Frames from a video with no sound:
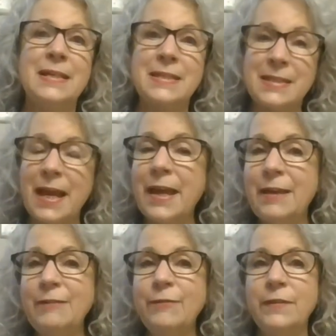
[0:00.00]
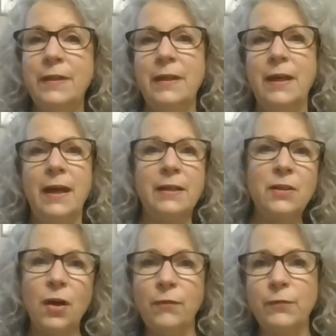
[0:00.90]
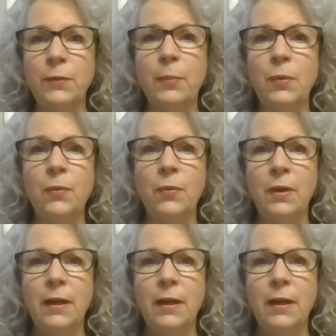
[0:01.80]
safe and comfortable